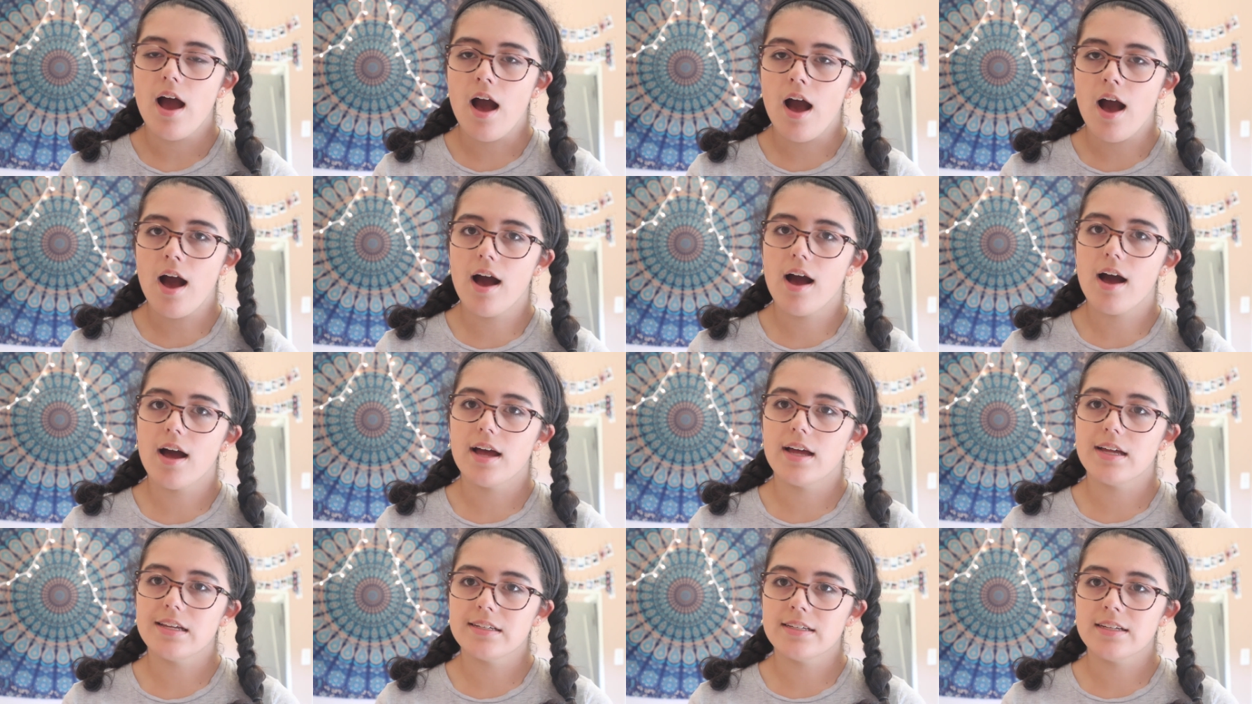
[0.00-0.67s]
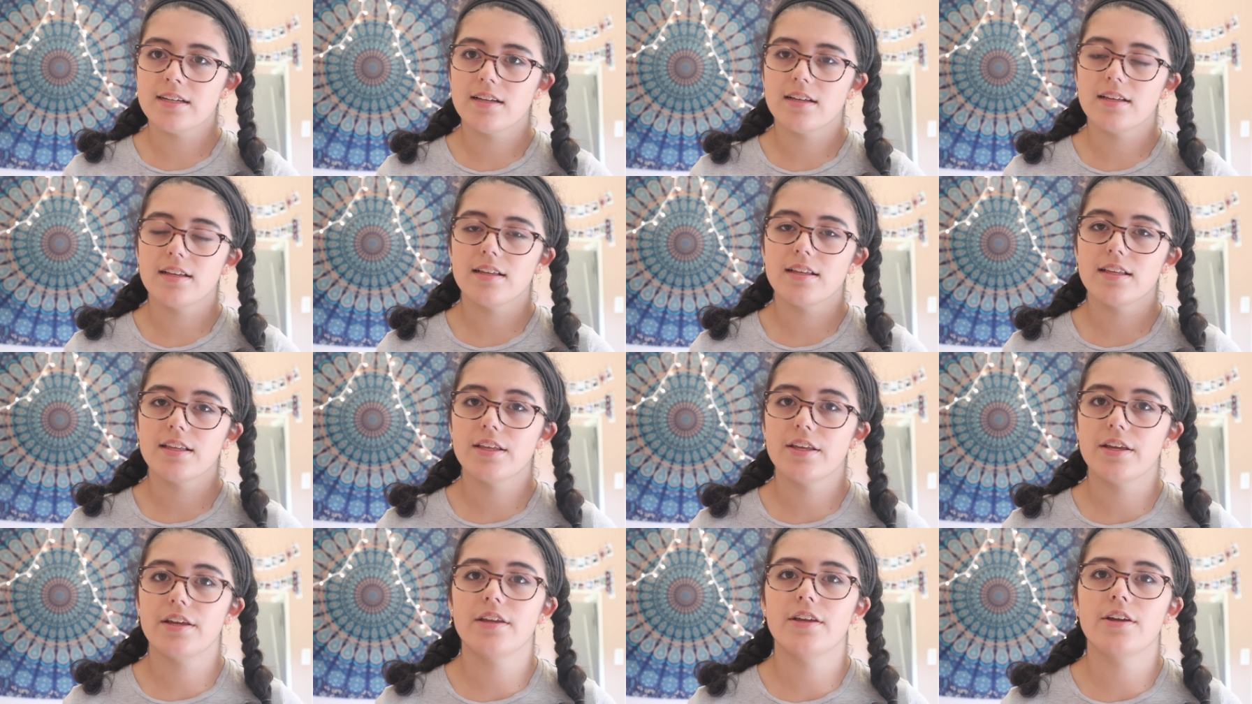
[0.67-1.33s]
on
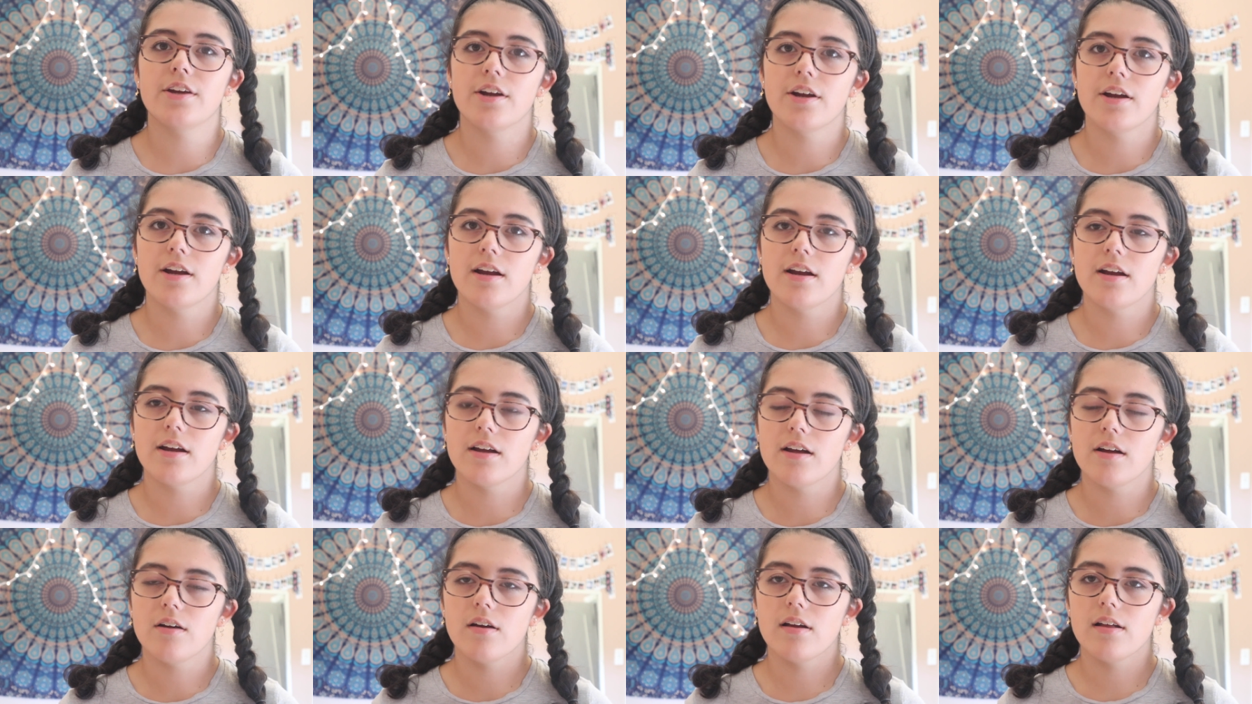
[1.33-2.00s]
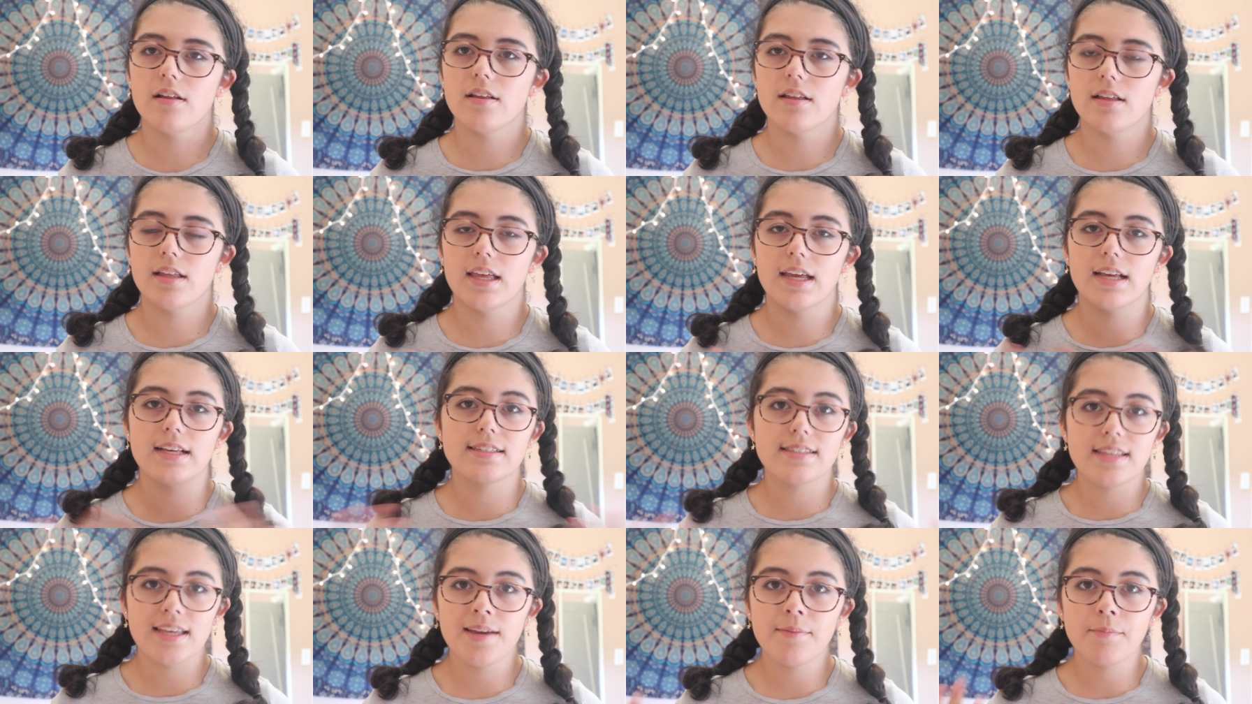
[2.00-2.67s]
your
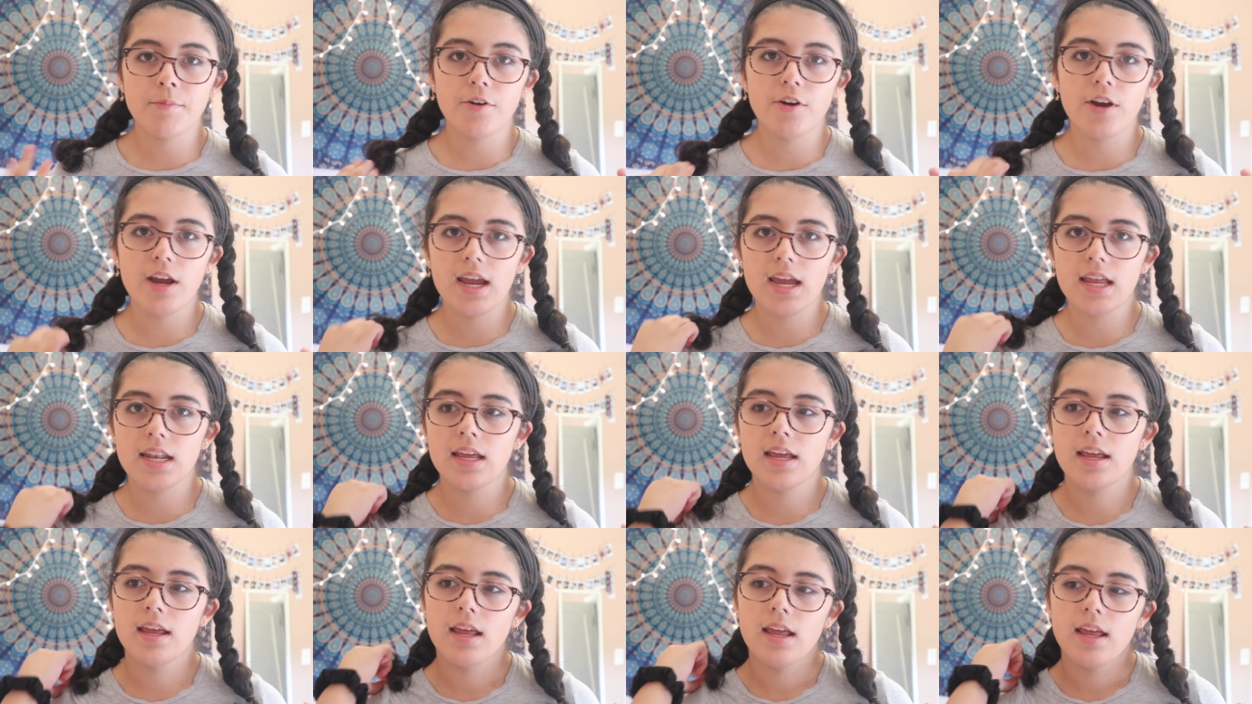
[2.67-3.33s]
exam grade